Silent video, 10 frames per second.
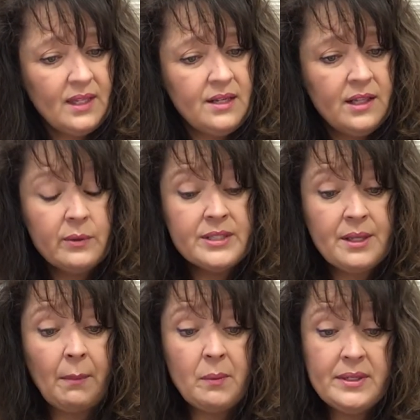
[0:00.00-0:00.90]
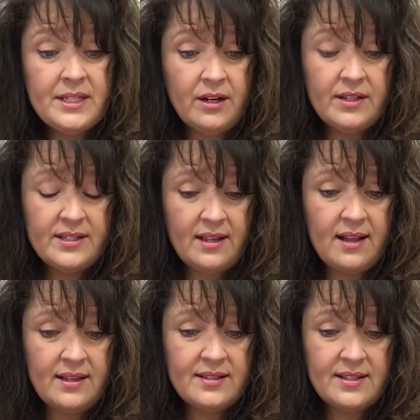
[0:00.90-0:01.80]
There was a momentary
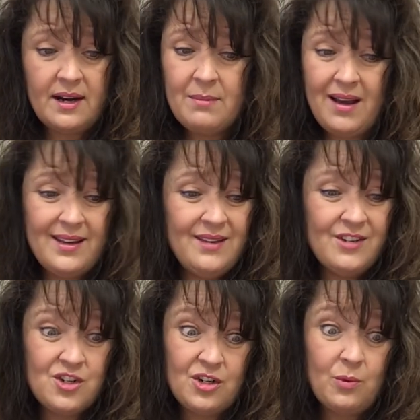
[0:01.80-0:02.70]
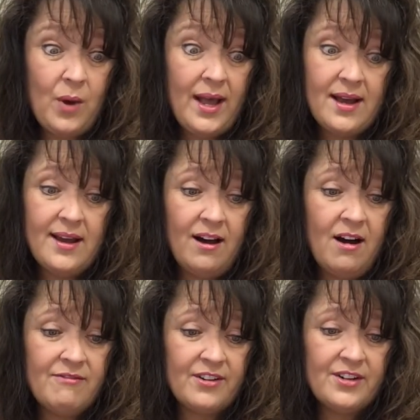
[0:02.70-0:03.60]
silence, and I'm not even sure why I
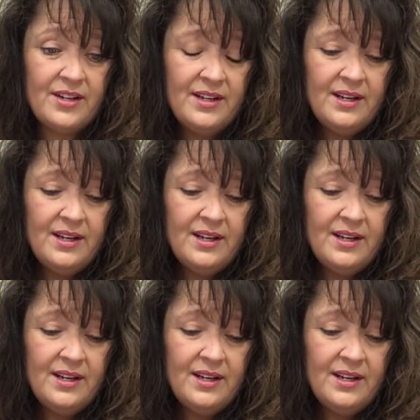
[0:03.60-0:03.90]
offered,